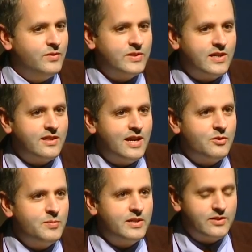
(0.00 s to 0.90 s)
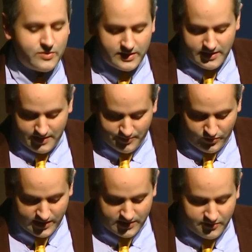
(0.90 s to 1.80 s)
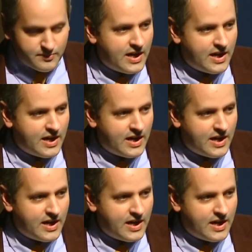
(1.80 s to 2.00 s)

which I thought would be a really impressive